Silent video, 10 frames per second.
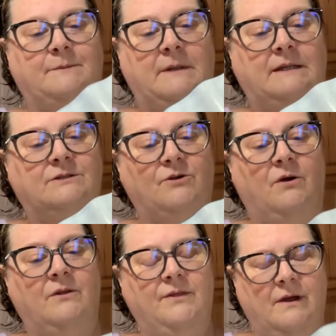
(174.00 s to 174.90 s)
piece,
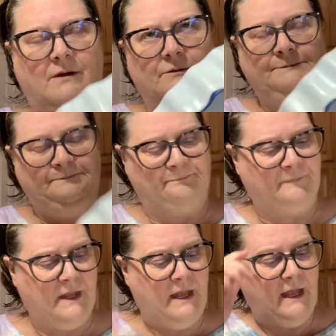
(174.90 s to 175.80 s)
although
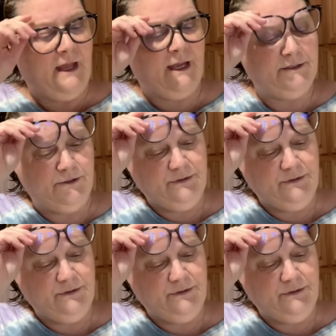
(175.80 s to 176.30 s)
I do